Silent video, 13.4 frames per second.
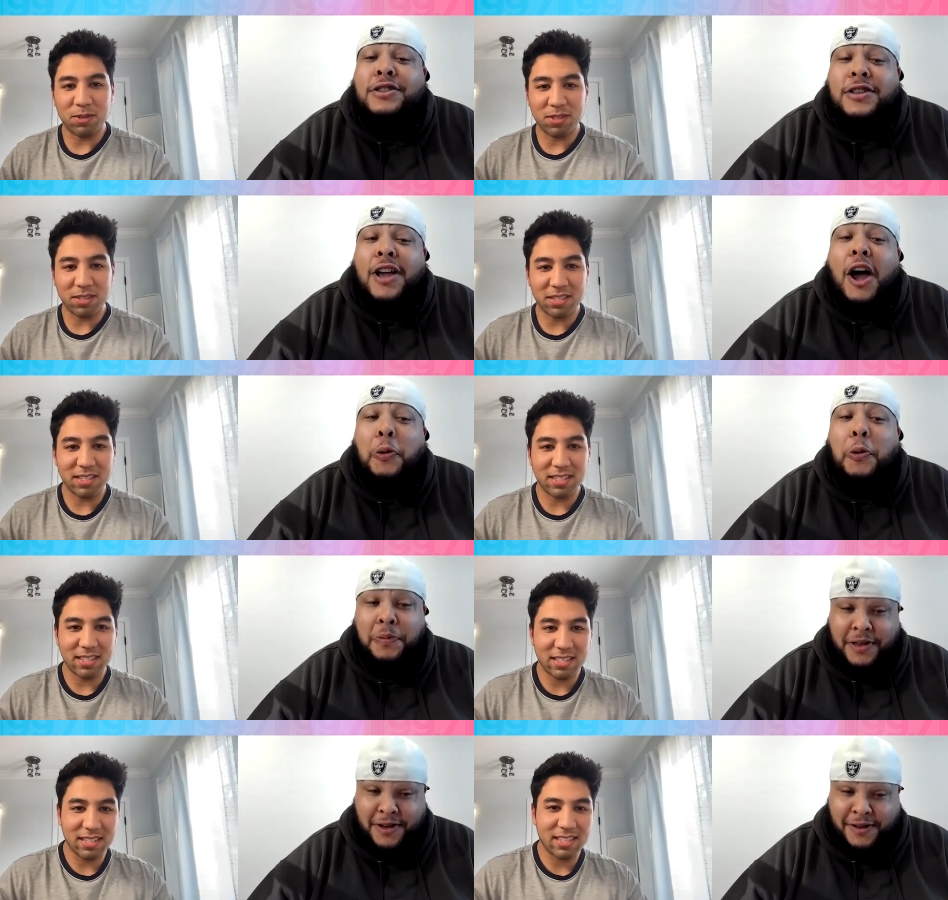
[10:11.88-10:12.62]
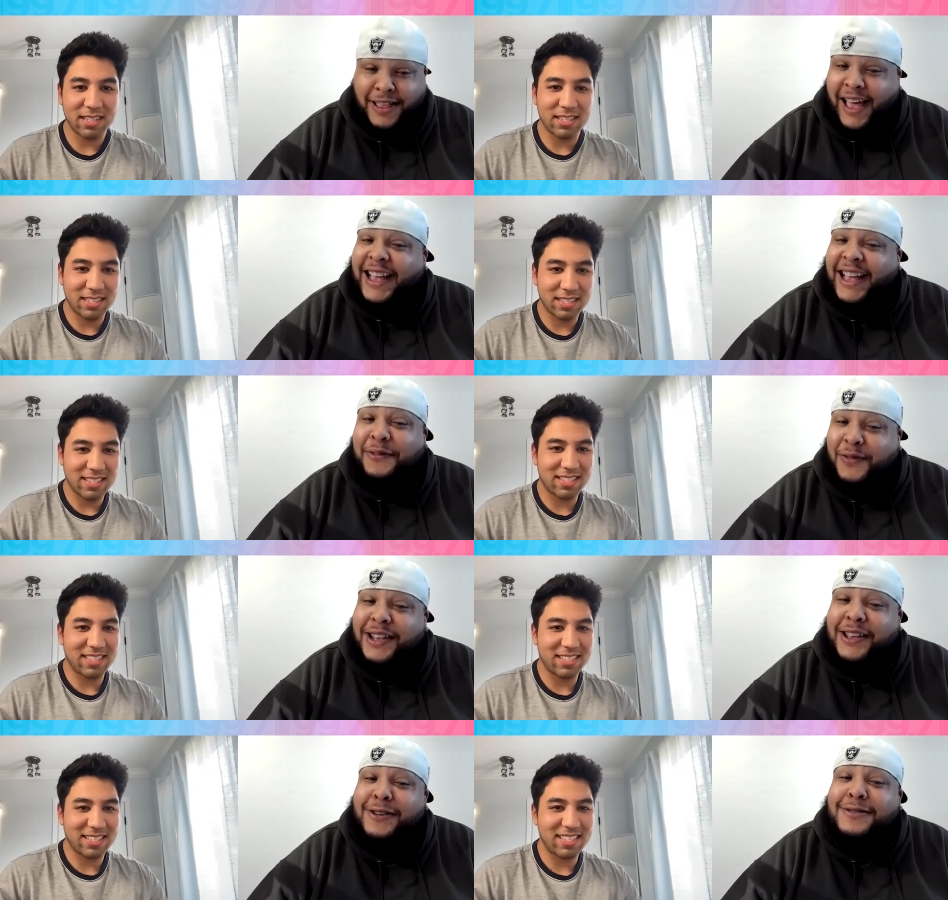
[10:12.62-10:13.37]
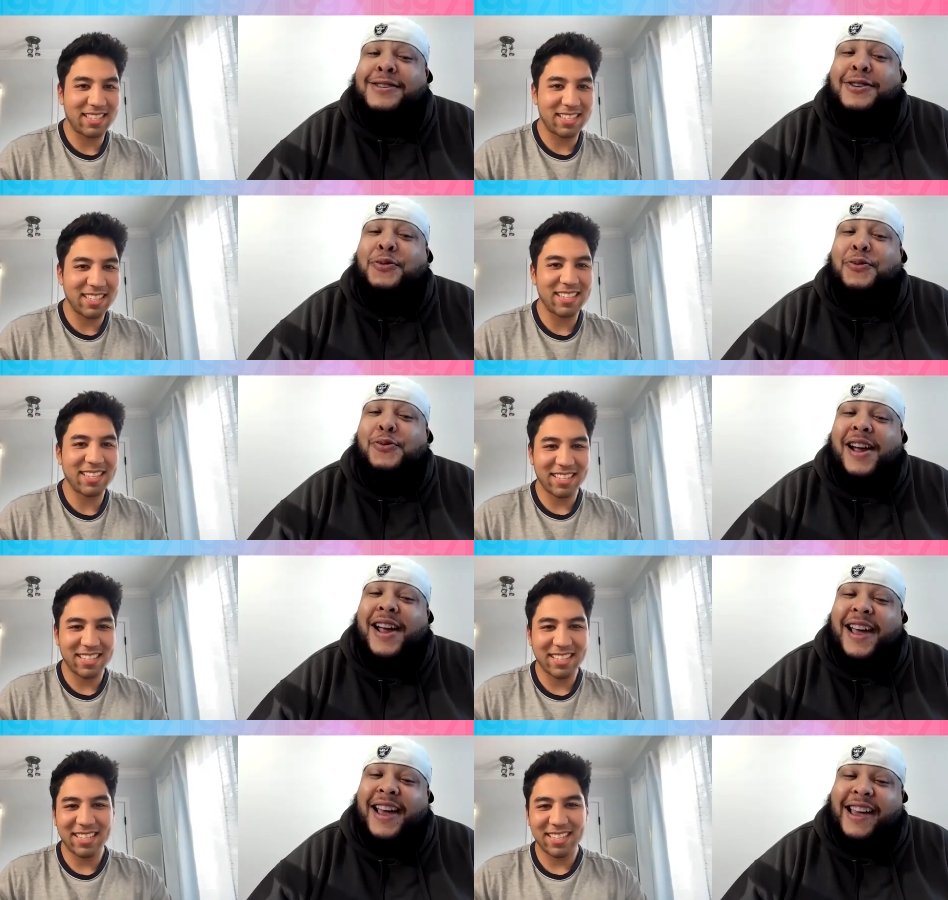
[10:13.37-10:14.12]
Speaker 1: dope though. That video's
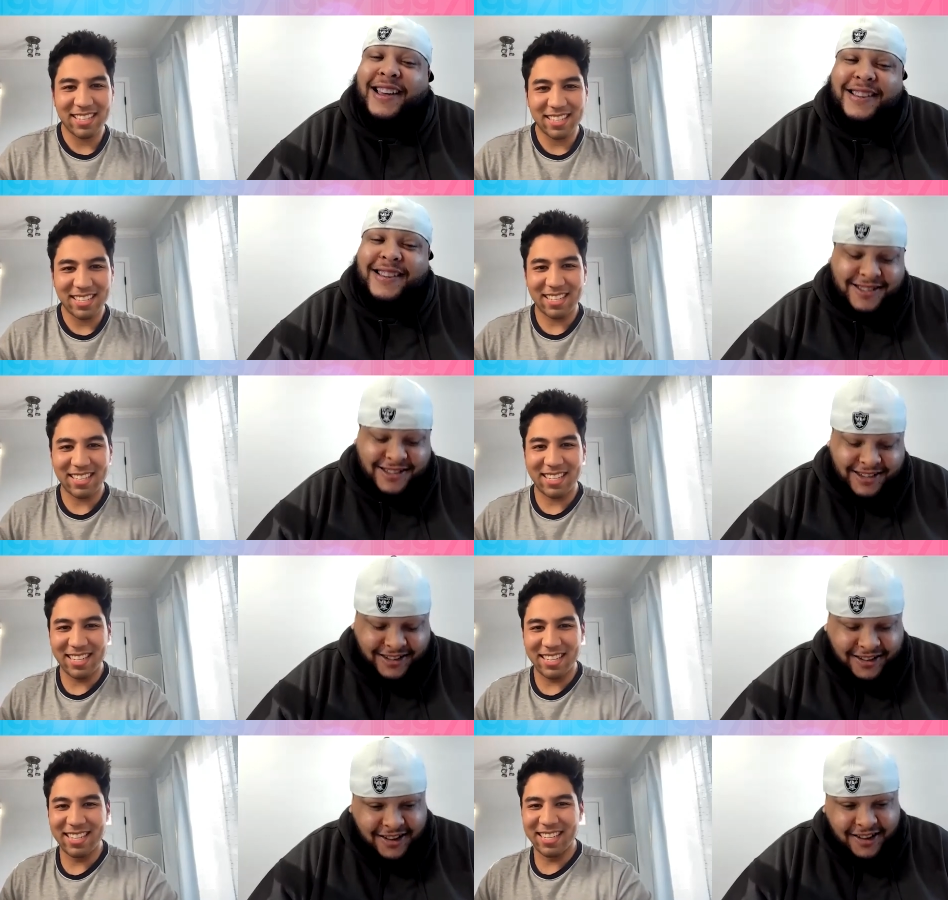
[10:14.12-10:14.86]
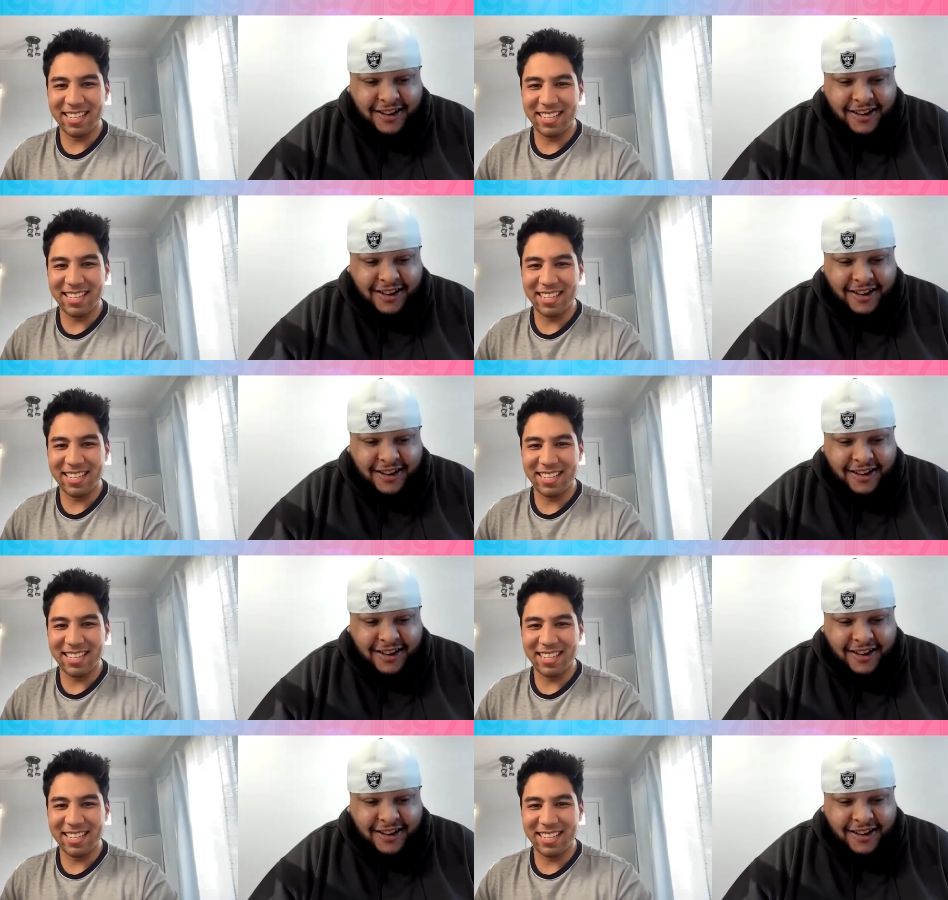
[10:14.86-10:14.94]
crazy.